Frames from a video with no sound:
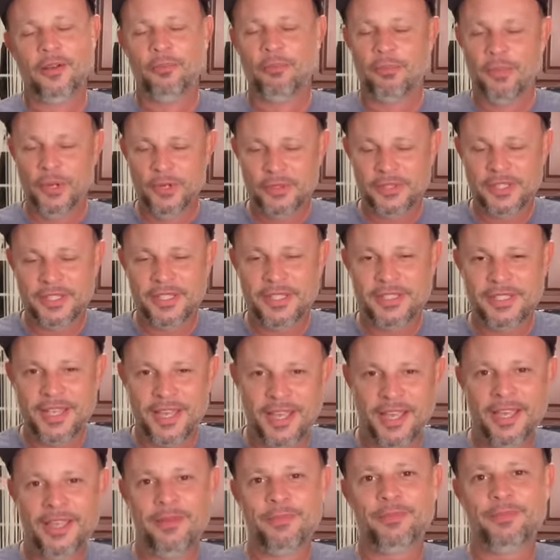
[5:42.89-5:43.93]
Most of the
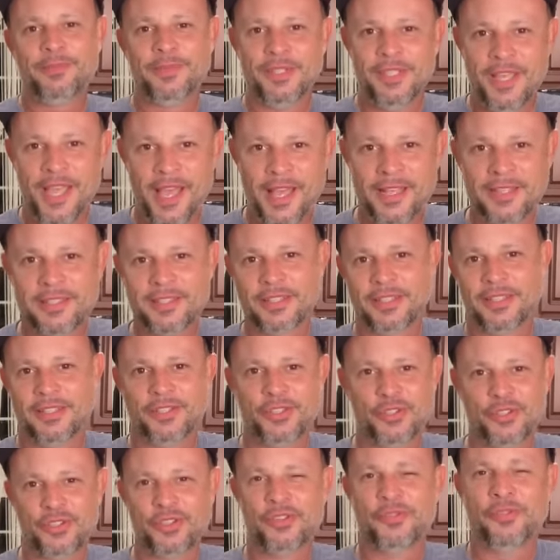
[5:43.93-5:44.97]
time, yes,
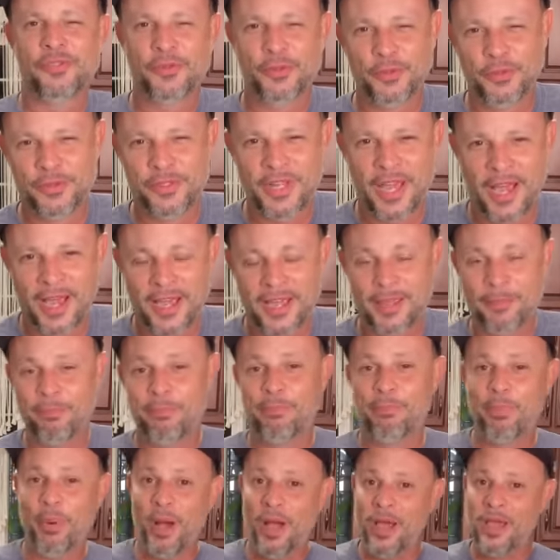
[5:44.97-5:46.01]
it's just food dye,
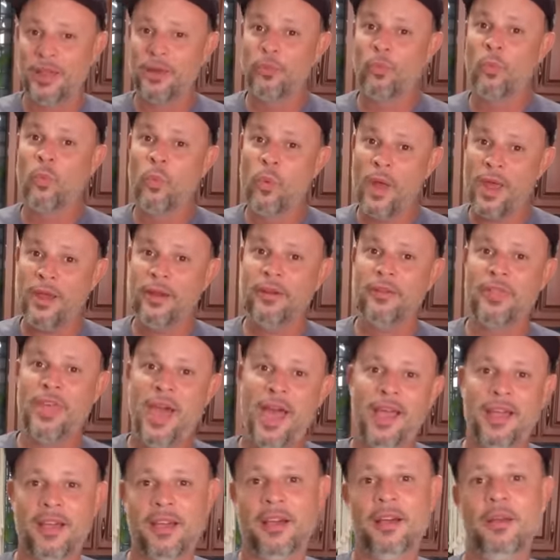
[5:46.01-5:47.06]
but where
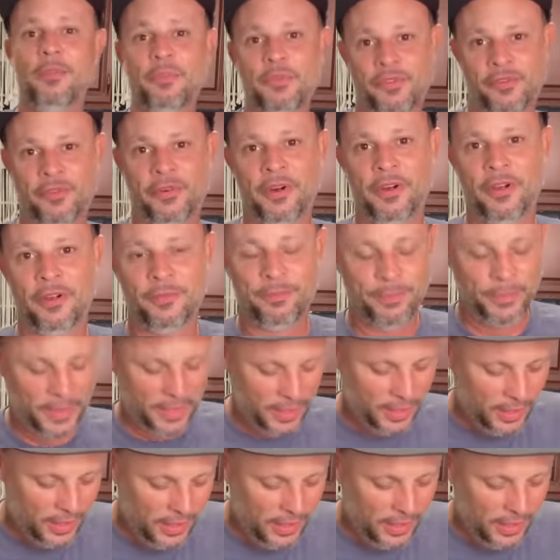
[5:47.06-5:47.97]
that comes from